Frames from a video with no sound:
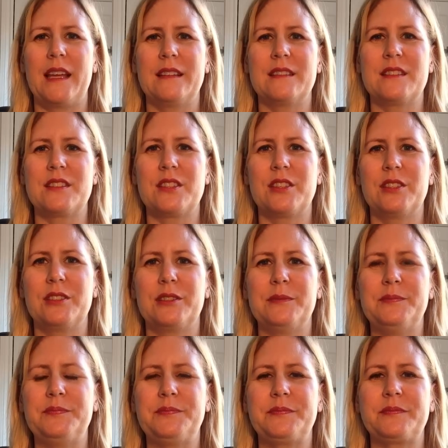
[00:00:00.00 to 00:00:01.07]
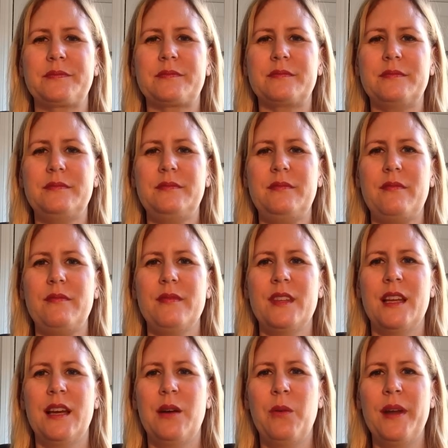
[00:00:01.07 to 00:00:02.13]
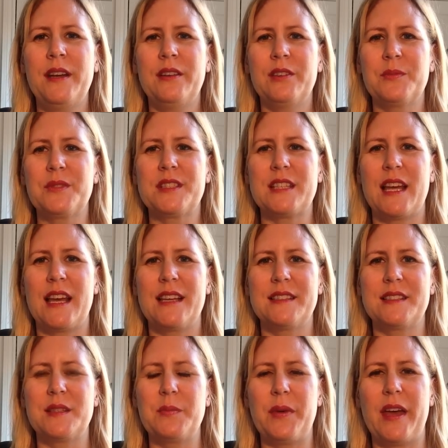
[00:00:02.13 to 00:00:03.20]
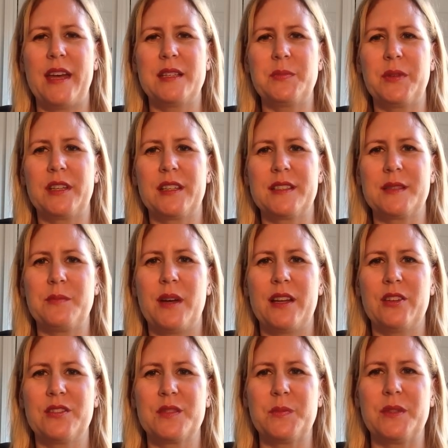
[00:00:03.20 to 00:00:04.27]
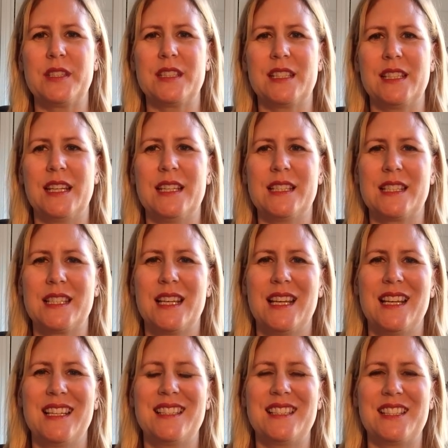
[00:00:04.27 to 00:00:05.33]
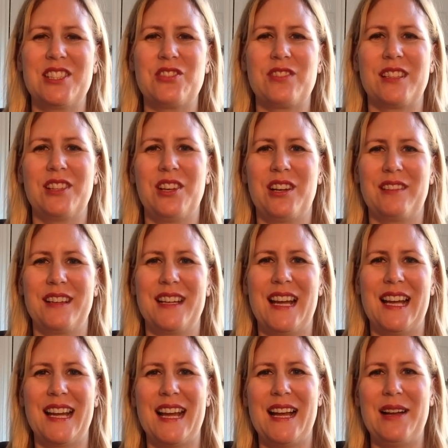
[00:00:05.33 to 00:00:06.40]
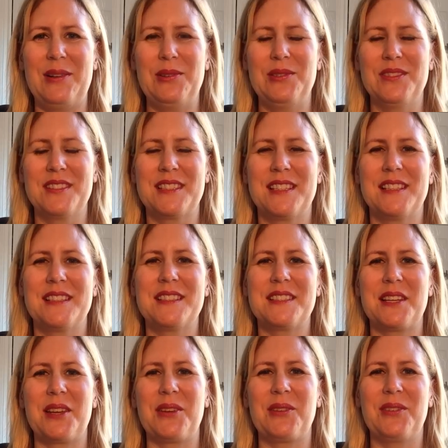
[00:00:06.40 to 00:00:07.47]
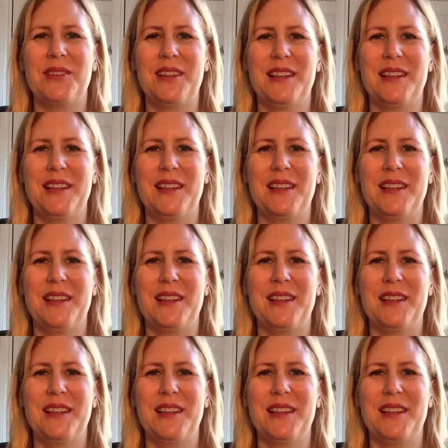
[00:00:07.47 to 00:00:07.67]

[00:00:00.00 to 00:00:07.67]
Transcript: so I went upstairs to bed because my husband and his sister-in-law are night owls, so